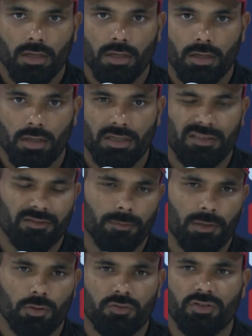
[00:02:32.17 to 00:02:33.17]
uh, it's
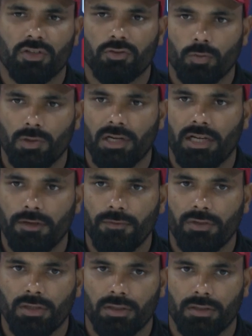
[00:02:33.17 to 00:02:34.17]
about six over
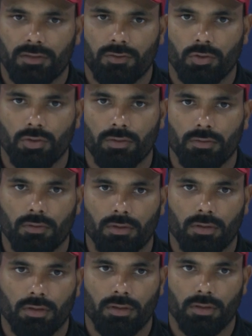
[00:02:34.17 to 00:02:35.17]
left, so
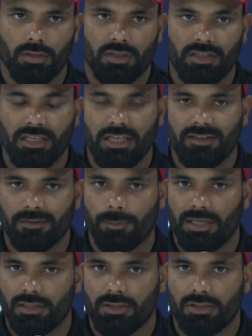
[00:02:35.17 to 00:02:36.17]
uh, he has a
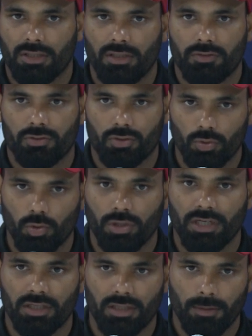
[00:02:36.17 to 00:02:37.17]
better chance to
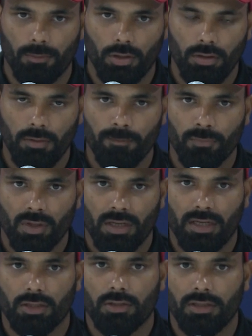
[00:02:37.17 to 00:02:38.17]
hit the ball
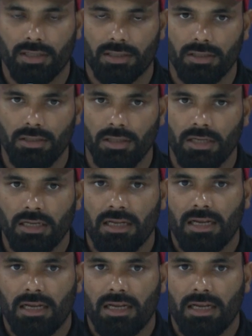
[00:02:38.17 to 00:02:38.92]
and connect it.